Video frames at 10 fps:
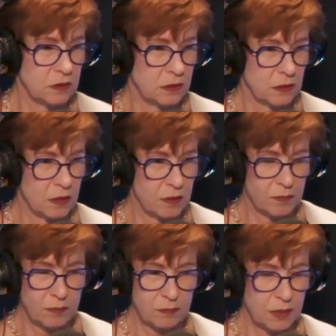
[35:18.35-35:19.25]

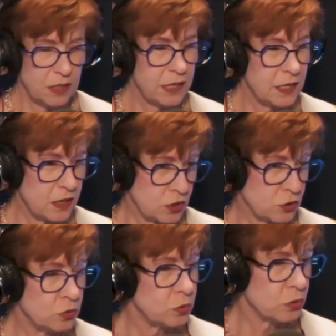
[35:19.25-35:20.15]
um, in, in, in the
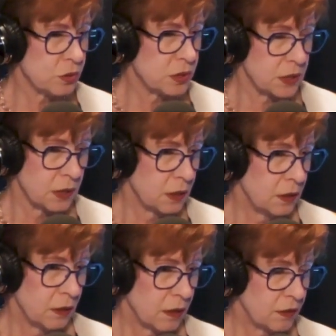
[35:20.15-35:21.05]
tools,
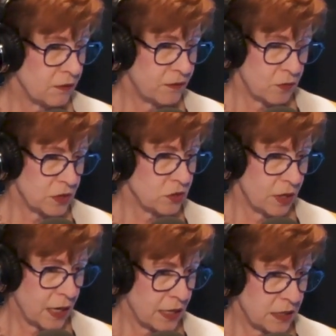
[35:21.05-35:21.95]
uh, the focus
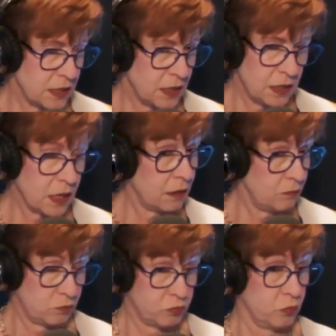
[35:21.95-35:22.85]
on IT. I
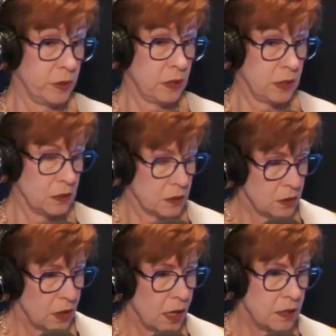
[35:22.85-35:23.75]
really
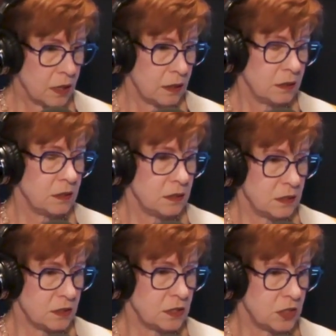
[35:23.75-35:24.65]
I, I
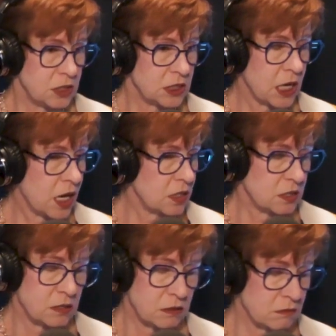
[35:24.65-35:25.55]

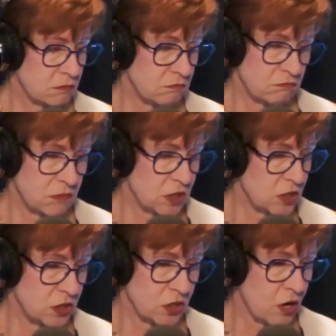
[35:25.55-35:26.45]
can't
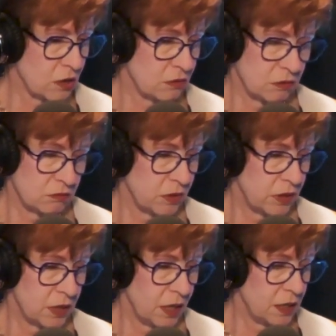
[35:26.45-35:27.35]
talk
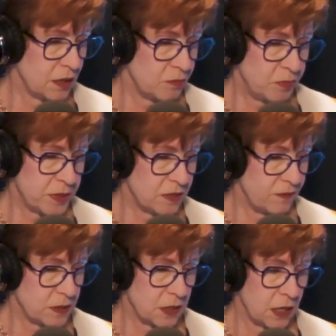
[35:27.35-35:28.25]
with any
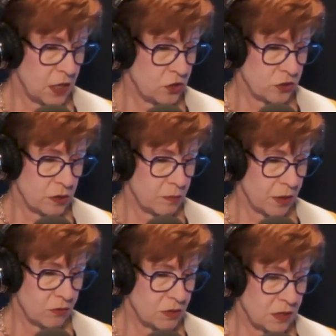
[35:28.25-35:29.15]
sophistication
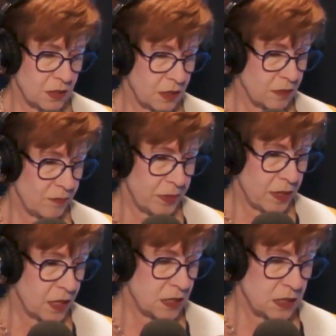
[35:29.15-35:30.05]
about uh,
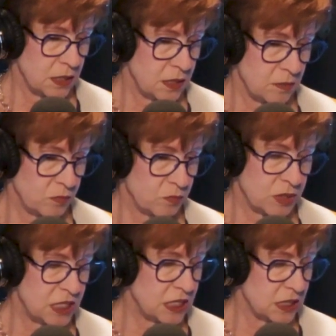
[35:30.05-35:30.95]
IT
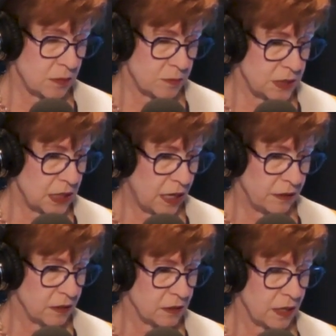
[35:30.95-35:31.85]
systems
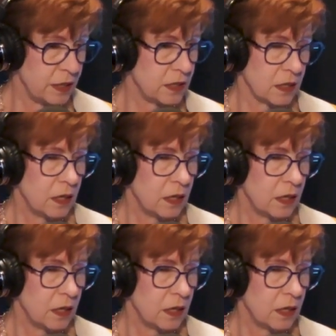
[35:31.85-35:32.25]
and the like,